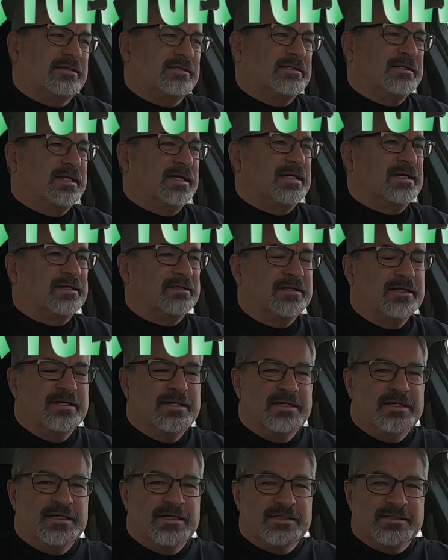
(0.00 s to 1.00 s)
on down.
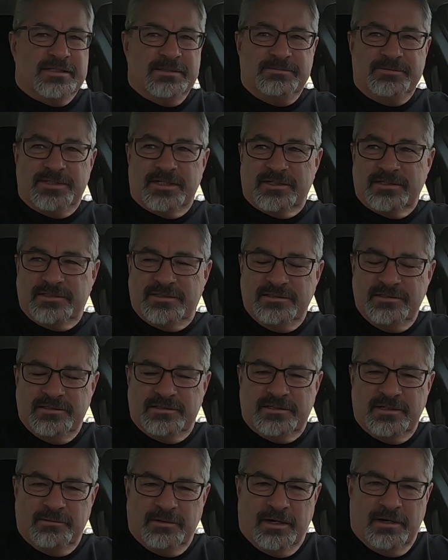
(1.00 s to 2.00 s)
Tip Jar
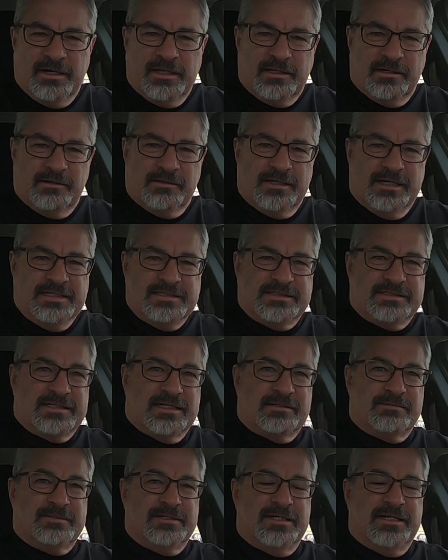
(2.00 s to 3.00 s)
Tuesday. Well, hello, ladies and
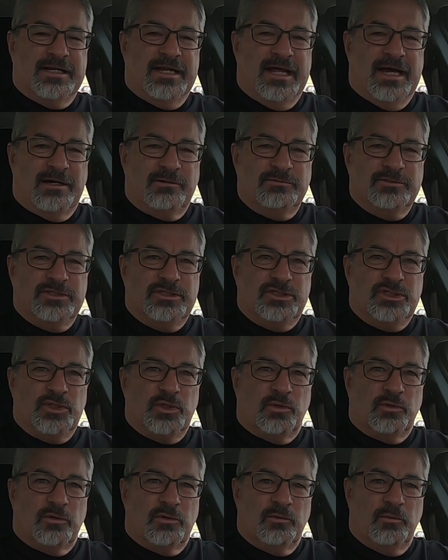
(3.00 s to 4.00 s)
gentlemen, and how was
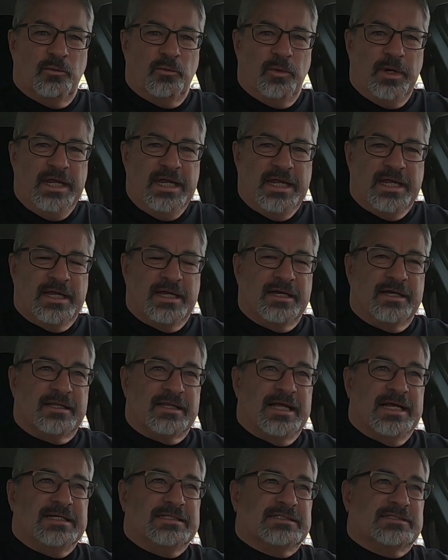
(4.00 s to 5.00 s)
your week
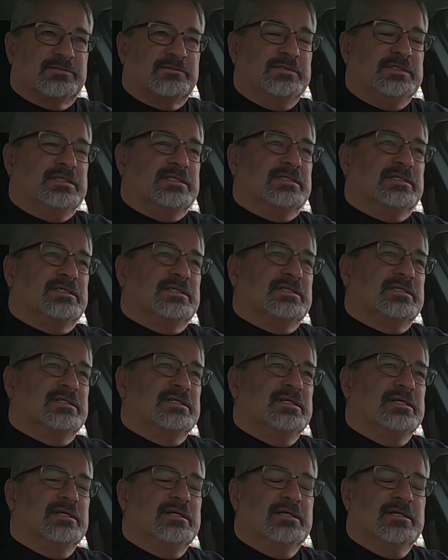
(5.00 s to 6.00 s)
last week?
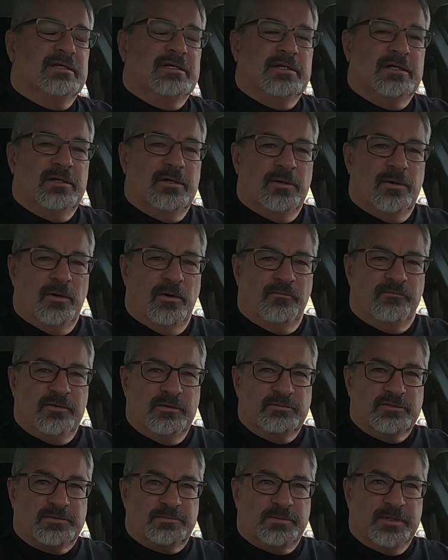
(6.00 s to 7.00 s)

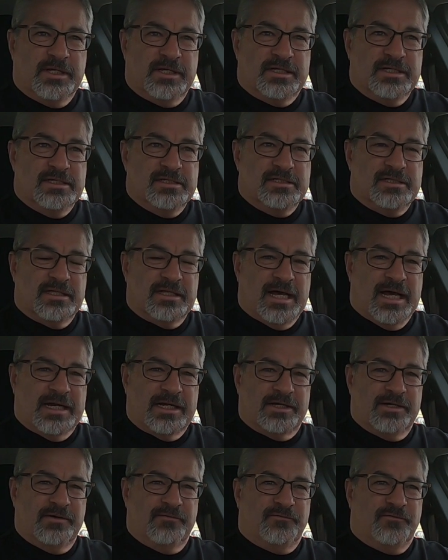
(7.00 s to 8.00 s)
Hope it was pretty good. A
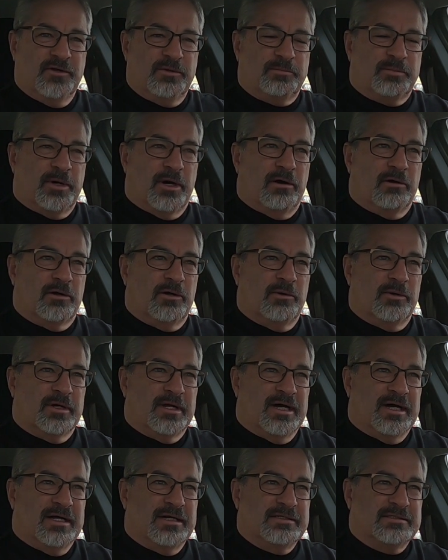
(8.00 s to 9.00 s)
lot of good football
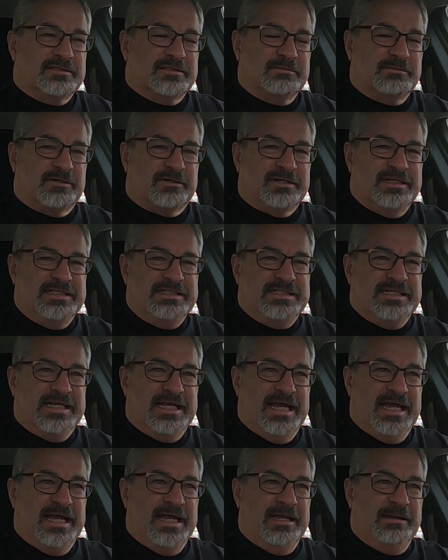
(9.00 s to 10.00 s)
going on, some
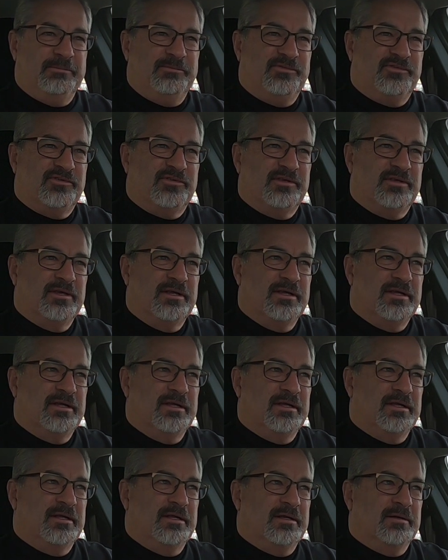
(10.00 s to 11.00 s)
crazy games,
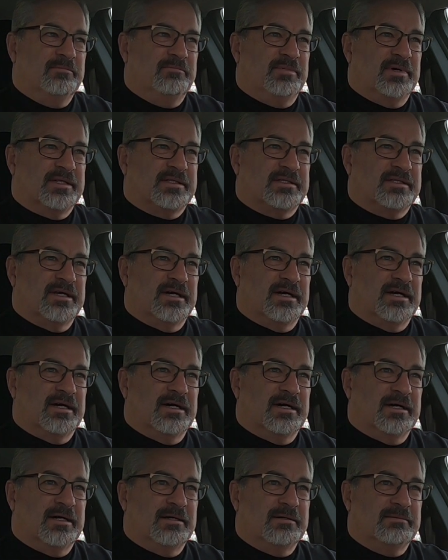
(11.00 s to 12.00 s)
but
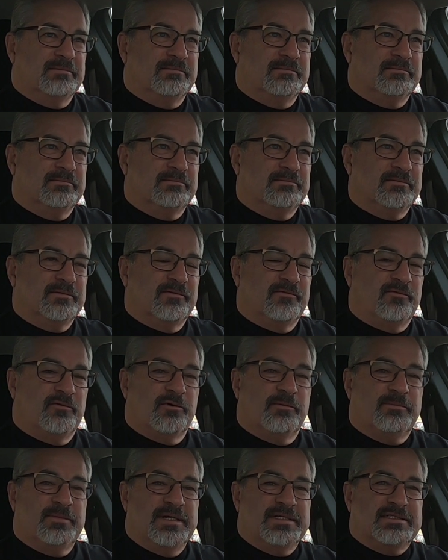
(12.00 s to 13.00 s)

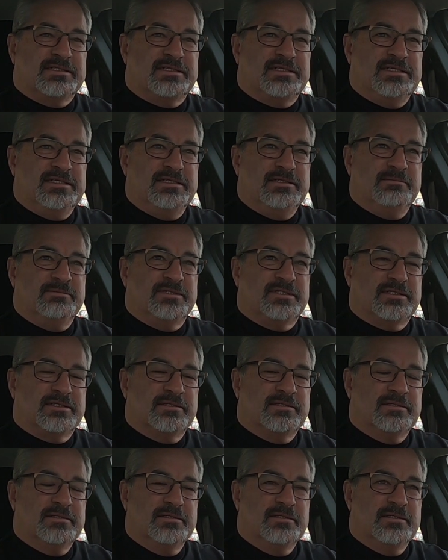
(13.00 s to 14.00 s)
four best
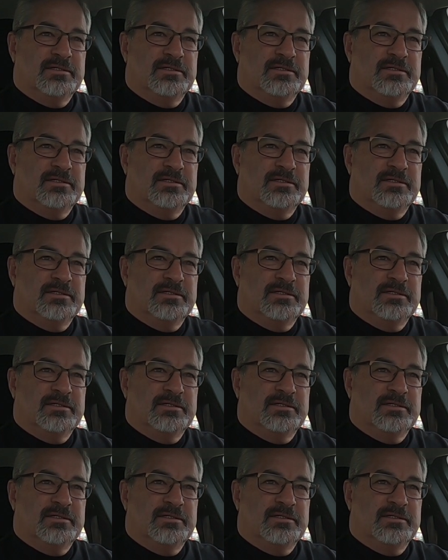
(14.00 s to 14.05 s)
teams